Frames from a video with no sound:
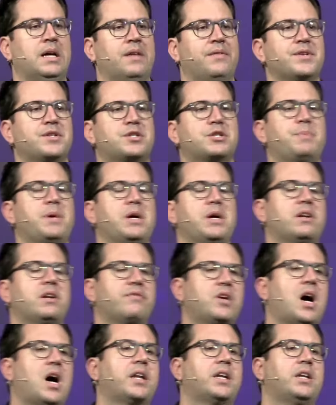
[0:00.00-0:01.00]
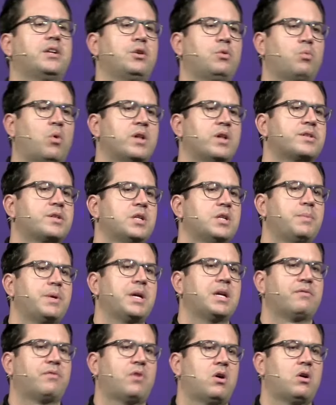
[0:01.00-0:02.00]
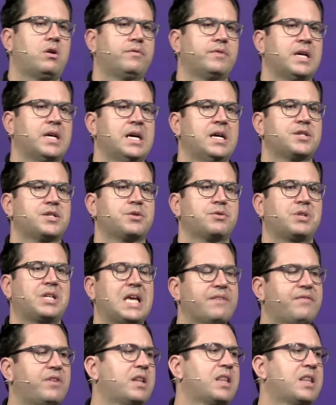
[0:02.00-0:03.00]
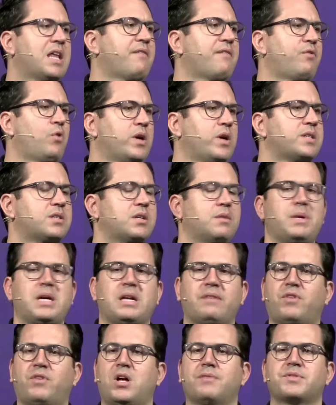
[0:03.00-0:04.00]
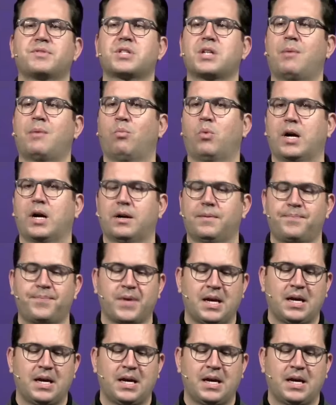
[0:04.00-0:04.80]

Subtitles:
The Spirit of God in you wants you to be involved. So give into that voice and be involved somewhere.